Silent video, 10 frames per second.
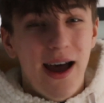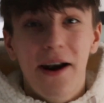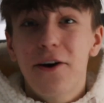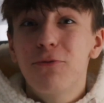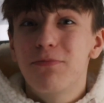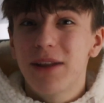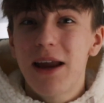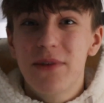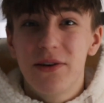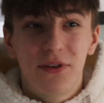And I don't
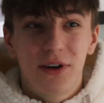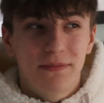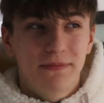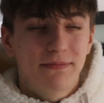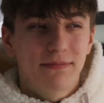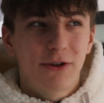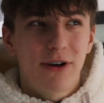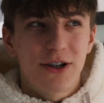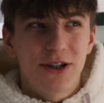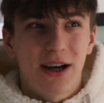blame them for
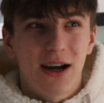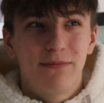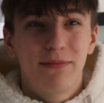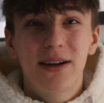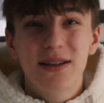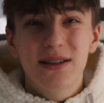crashing out, because